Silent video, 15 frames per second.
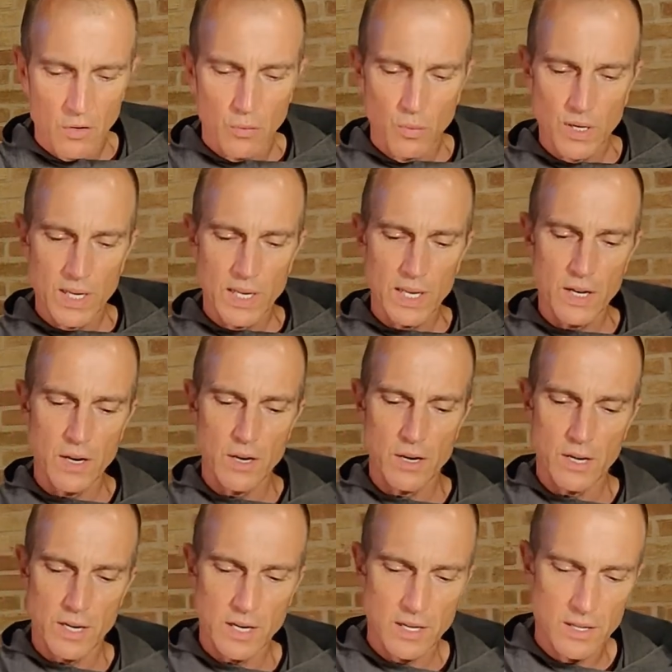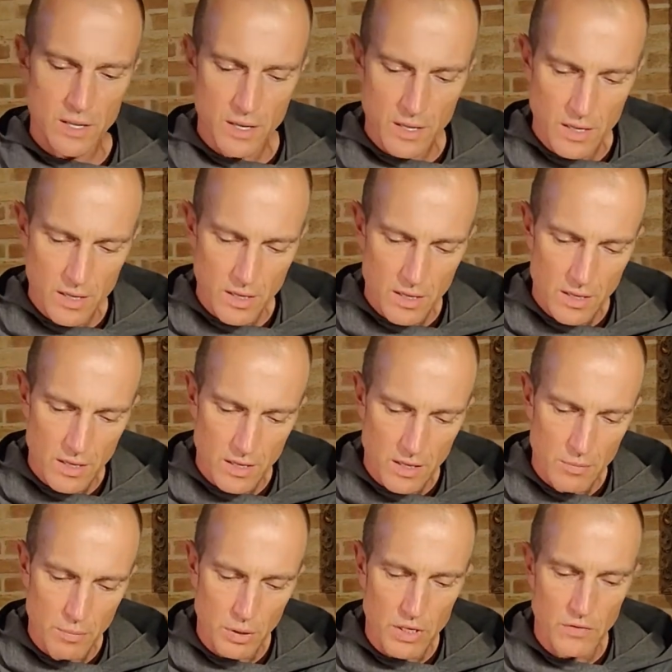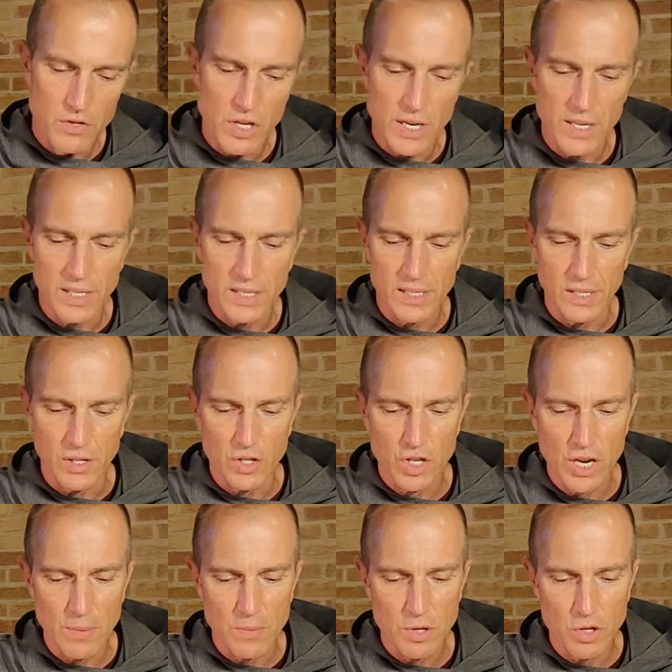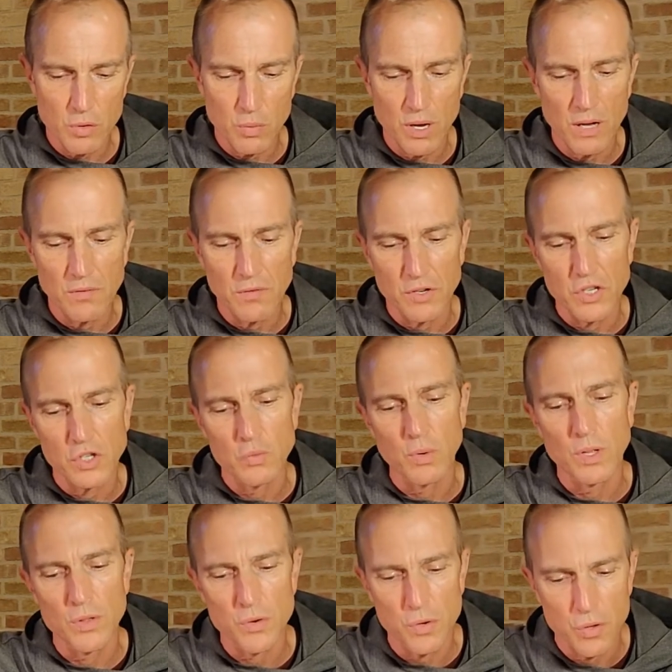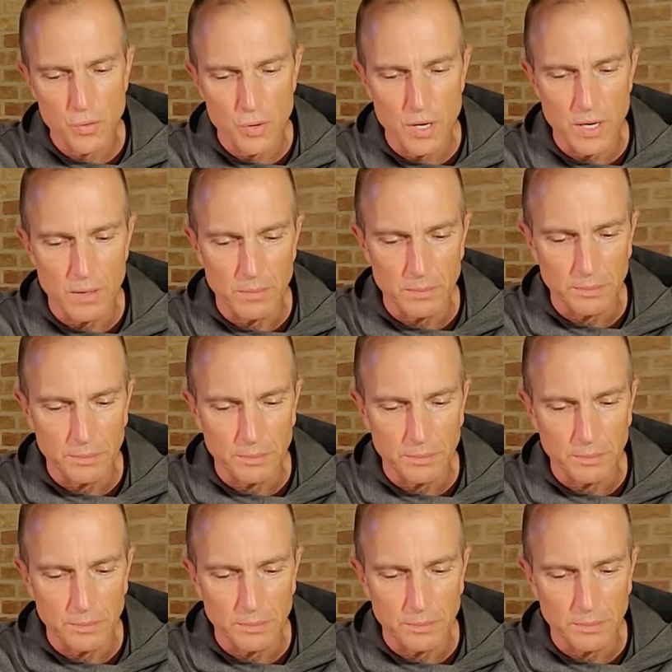We hear in the book of Genesis, chapter 12, verses 1 through 3.